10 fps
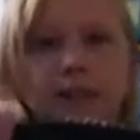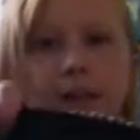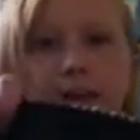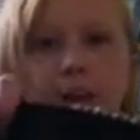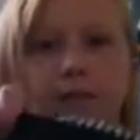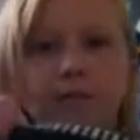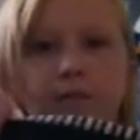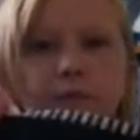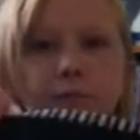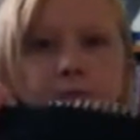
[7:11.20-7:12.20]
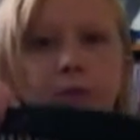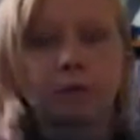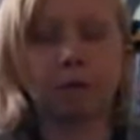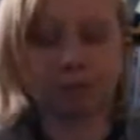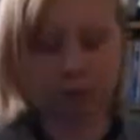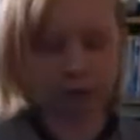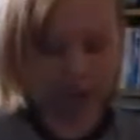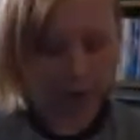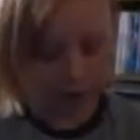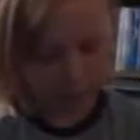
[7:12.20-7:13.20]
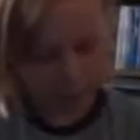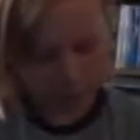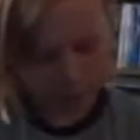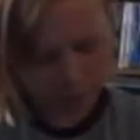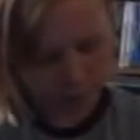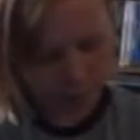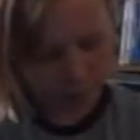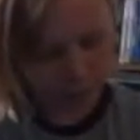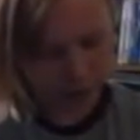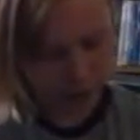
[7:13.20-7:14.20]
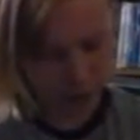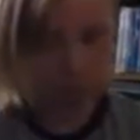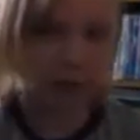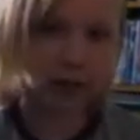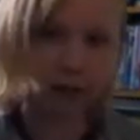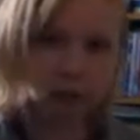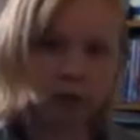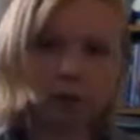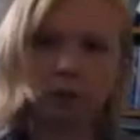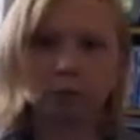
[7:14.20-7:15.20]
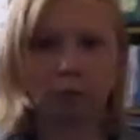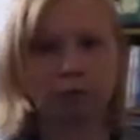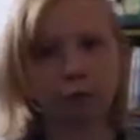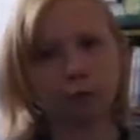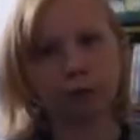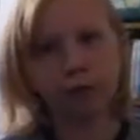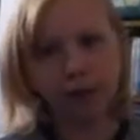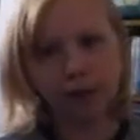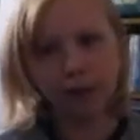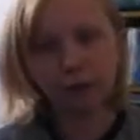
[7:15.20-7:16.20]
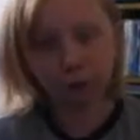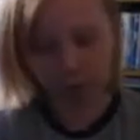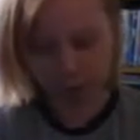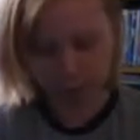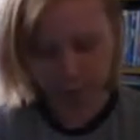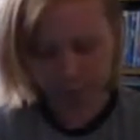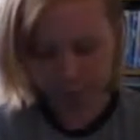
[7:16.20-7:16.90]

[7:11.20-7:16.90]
here, you probably won't be able to see that very well because I haven't got my camera and I'm not zooming in or that.